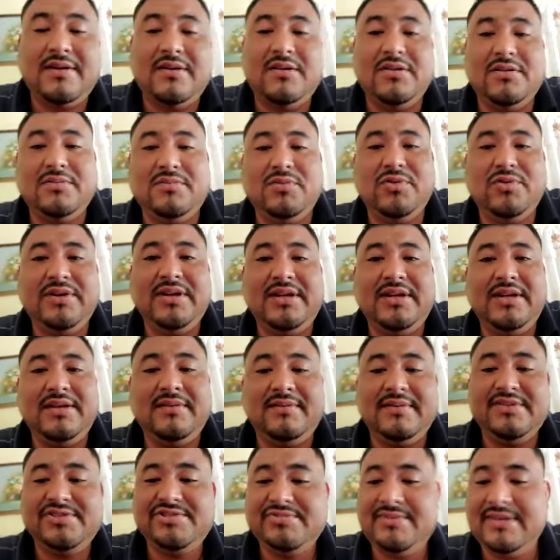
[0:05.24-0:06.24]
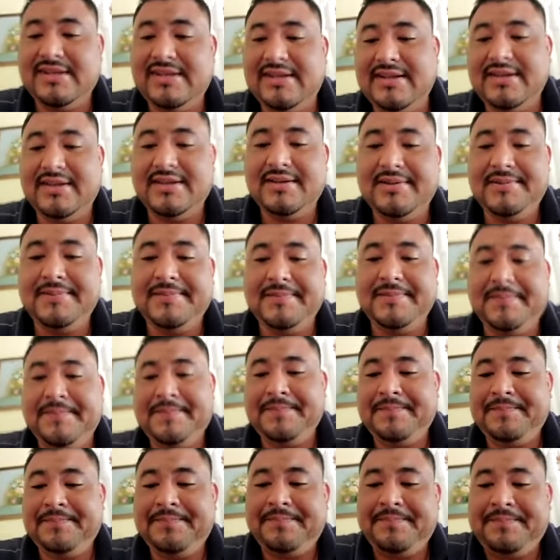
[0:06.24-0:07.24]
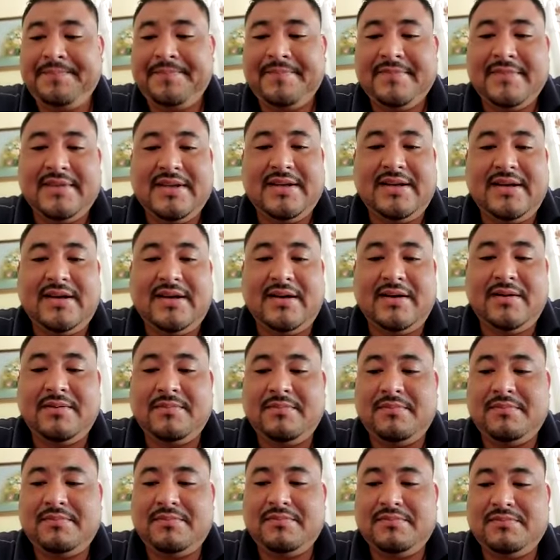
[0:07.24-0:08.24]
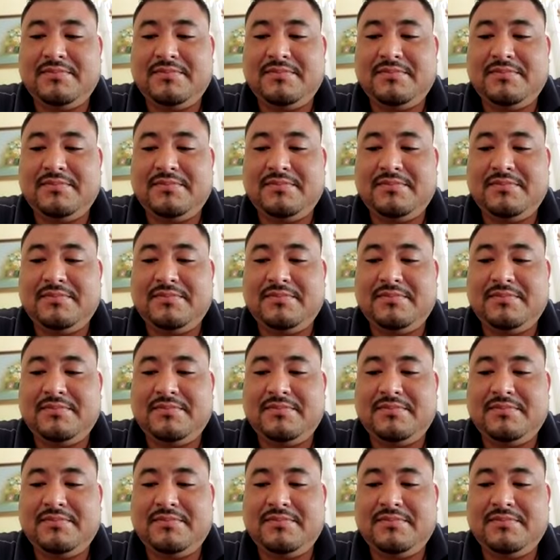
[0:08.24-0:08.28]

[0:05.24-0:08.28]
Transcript: Good morning, Miss Melina. Um,